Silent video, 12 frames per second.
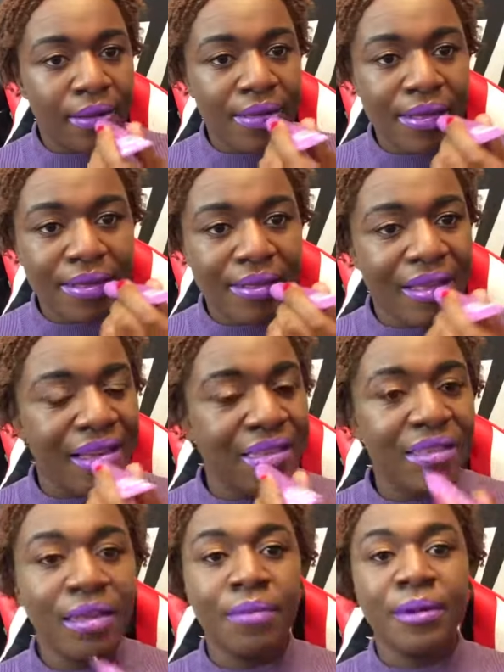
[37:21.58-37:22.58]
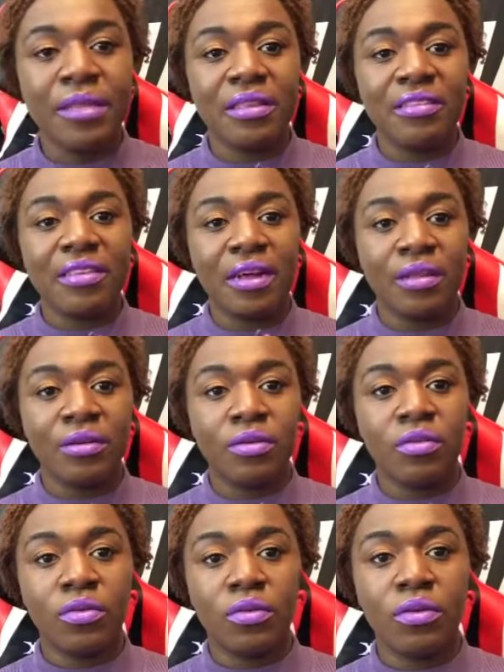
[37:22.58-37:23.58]
And the nice thing about this color
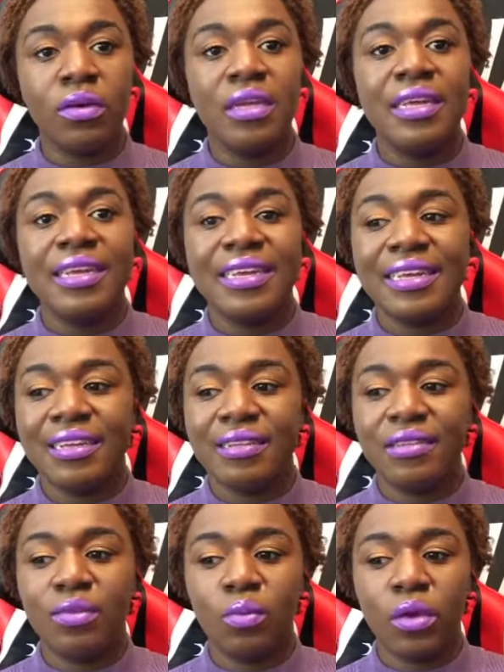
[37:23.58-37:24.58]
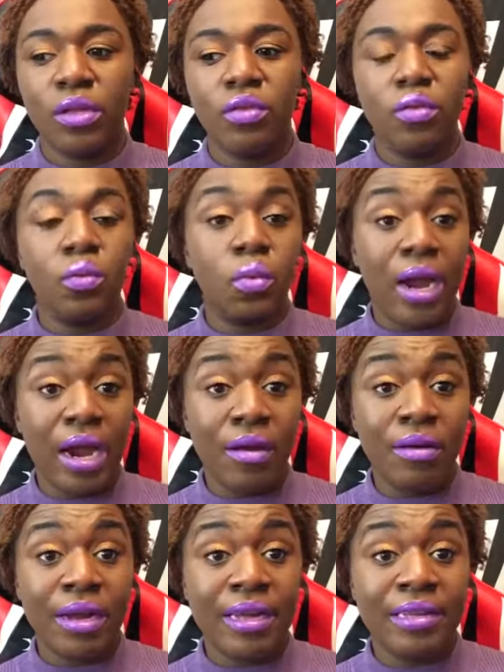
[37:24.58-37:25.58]
too is when you
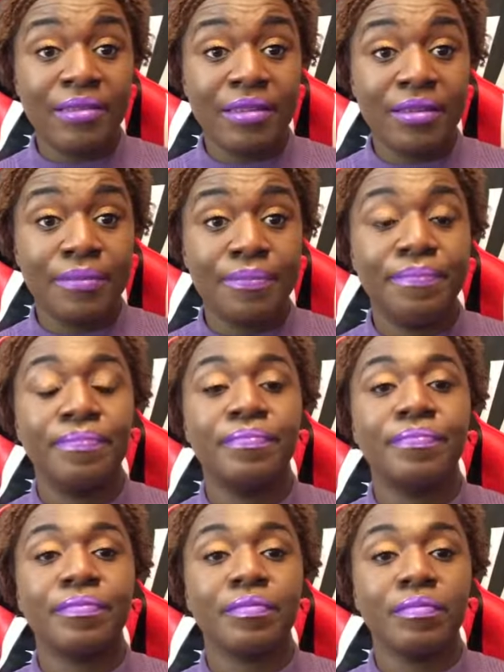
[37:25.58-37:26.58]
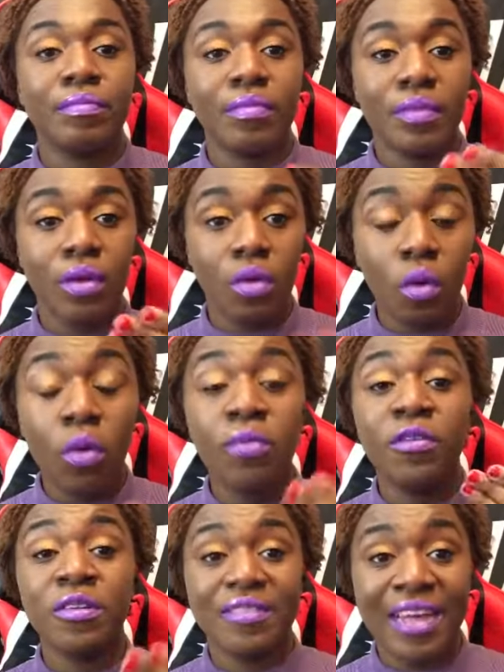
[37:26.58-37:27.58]
wear it
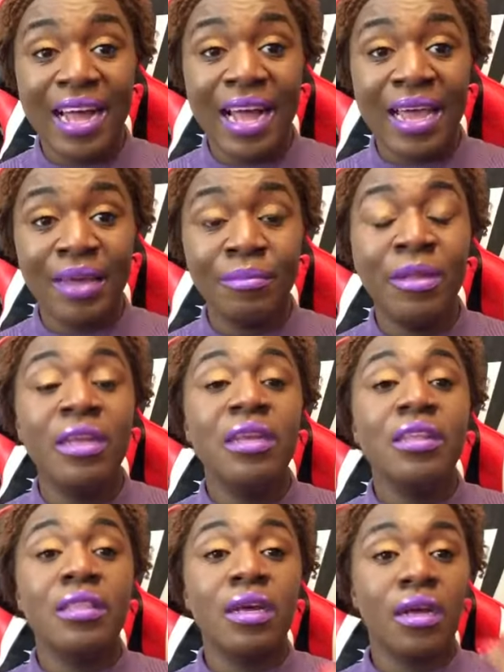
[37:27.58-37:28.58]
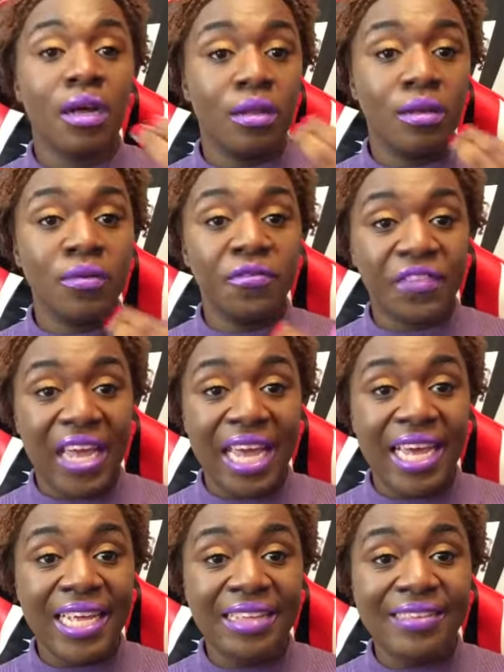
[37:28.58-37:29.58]
over time, the color
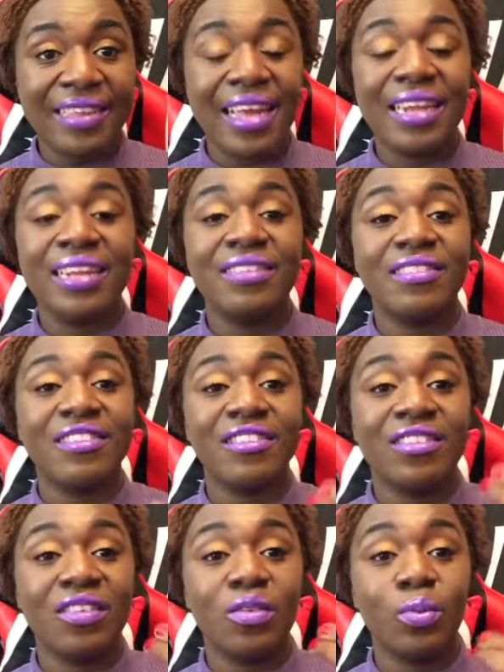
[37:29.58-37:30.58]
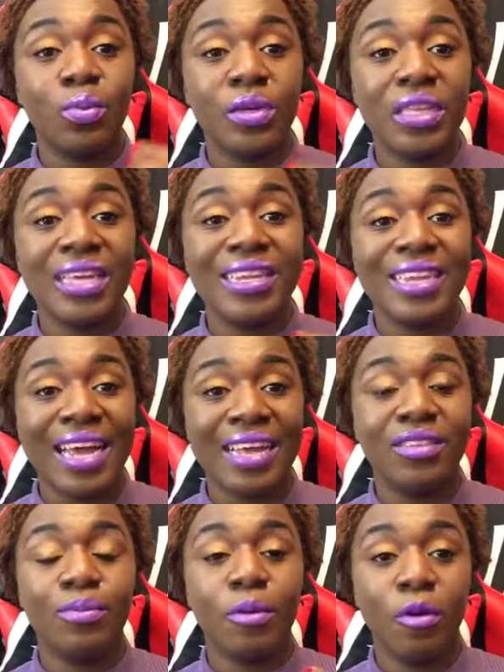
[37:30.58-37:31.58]
fades and it's just this really
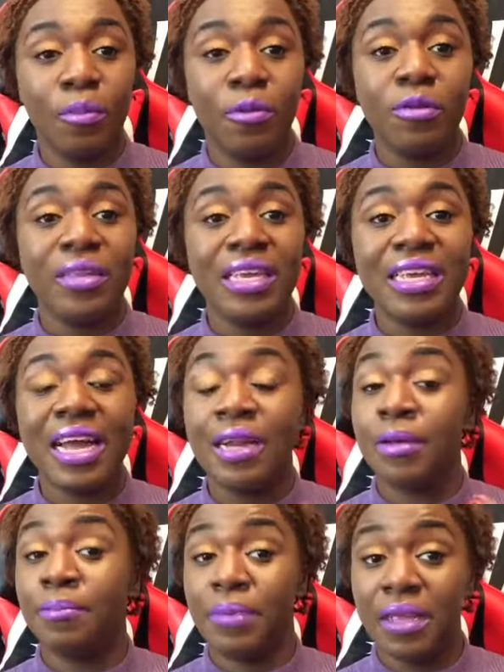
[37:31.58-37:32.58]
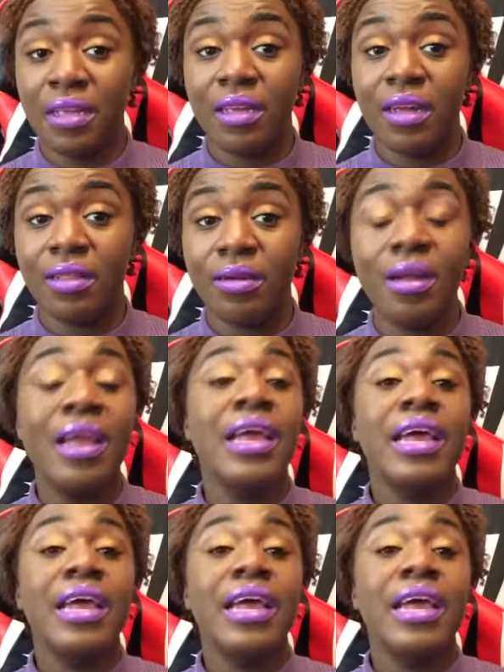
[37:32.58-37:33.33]
nice purpley kind of pink color.